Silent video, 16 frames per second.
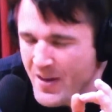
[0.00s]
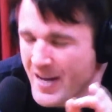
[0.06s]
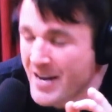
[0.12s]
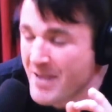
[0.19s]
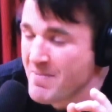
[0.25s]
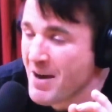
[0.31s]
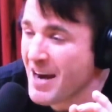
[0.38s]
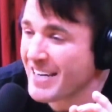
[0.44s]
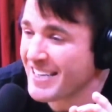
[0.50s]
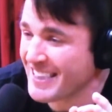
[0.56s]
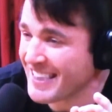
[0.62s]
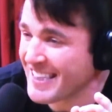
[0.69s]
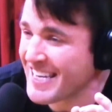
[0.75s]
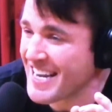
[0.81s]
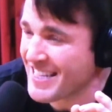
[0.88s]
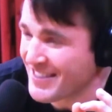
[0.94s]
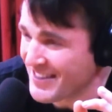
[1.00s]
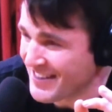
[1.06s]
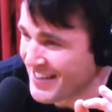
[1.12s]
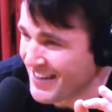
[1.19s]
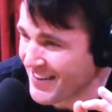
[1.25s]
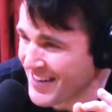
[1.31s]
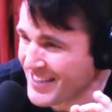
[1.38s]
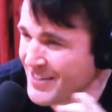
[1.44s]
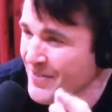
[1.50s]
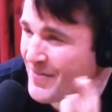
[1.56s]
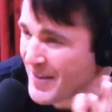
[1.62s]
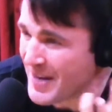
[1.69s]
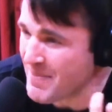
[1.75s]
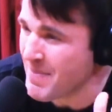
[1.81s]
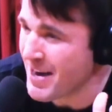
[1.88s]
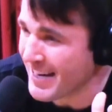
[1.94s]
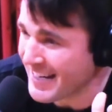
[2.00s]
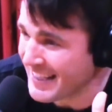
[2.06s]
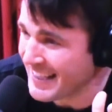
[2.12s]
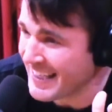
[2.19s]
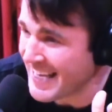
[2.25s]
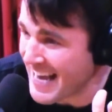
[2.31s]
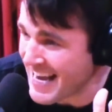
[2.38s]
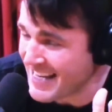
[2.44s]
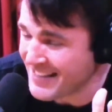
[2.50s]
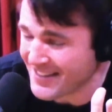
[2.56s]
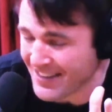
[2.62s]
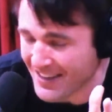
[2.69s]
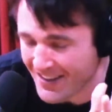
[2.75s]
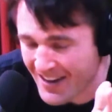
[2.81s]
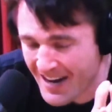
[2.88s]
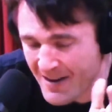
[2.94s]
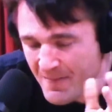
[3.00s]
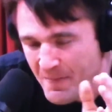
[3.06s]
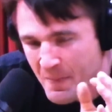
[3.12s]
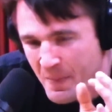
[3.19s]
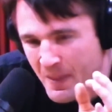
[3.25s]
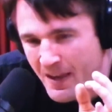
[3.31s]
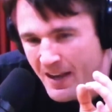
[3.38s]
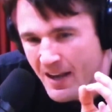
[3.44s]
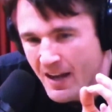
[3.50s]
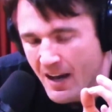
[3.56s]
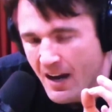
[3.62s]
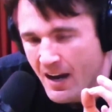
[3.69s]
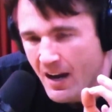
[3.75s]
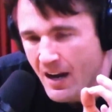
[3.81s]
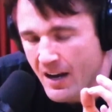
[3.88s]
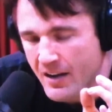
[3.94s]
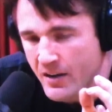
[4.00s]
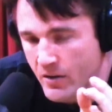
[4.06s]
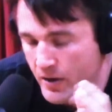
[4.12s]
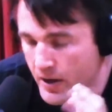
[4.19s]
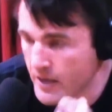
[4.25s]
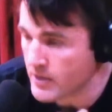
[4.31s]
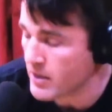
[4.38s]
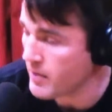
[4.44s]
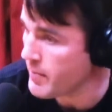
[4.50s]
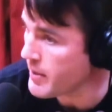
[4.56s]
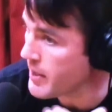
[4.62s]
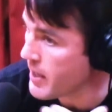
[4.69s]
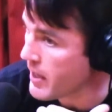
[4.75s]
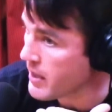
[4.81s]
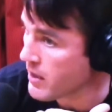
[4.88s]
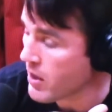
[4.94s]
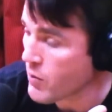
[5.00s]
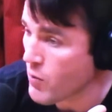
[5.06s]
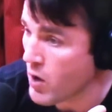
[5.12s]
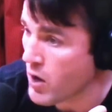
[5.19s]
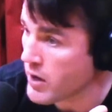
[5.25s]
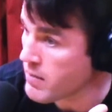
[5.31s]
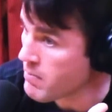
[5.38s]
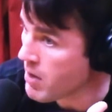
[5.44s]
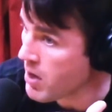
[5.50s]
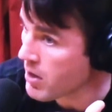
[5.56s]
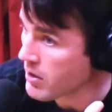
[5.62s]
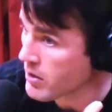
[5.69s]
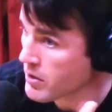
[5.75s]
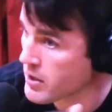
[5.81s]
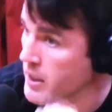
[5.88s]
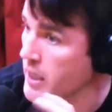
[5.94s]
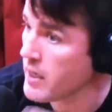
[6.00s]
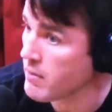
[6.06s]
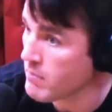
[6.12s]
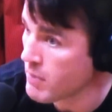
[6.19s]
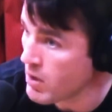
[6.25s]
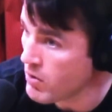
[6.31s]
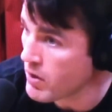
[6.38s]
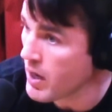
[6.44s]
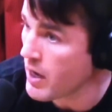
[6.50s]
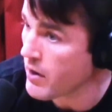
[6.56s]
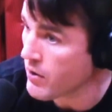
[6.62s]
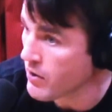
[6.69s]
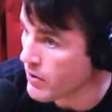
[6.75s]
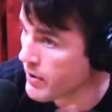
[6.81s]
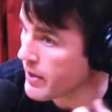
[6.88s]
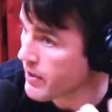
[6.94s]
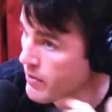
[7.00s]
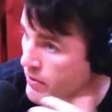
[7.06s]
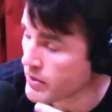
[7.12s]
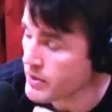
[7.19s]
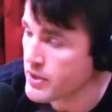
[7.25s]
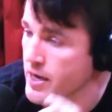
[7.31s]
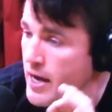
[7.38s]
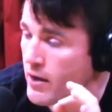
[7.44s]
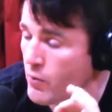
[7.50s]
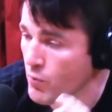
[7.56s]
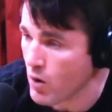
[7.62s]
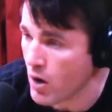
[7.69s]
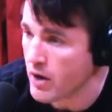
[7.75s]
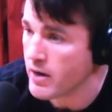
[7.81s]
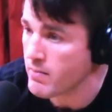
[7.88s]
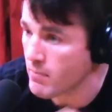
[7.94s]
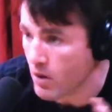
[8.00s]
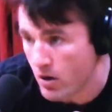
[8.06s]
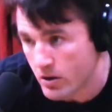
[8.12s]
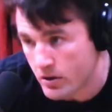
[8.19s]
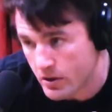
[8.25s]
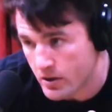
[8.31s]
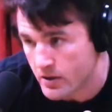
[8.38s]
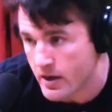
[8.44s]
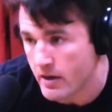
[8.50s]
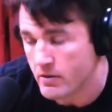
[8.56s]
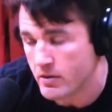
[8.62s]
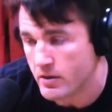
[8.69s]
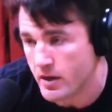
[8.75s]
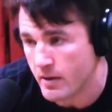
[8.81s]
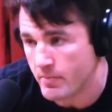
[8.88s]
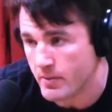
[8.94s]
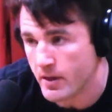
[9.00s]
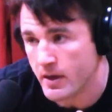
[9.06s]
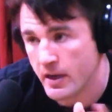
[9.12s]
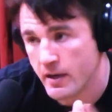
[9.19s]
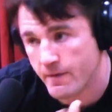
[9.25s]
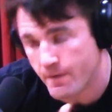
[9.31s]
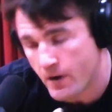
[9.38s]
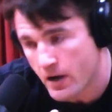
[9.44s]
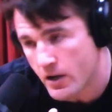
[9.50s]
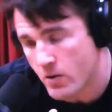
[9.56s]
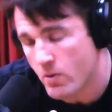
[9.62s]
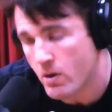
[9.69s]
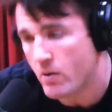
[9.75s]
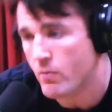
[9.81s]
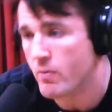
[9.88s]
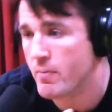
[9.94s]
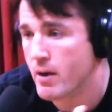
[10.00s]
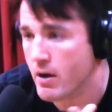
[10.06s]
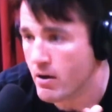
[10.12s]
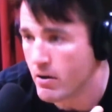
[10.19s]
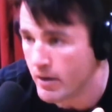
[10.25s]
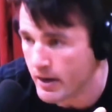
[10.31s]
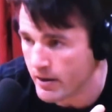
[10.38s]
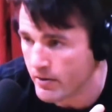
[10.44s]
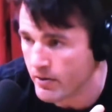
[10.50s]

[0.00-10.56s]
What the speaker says: Magalhães is how I said. Vinny Magalhães? All right. He's going to be taking on Ronnie Marks. King Mo got hurt. Yes. He hurt his neck. Ronnie Marks has now stepped in. He fought Yoel Romero. King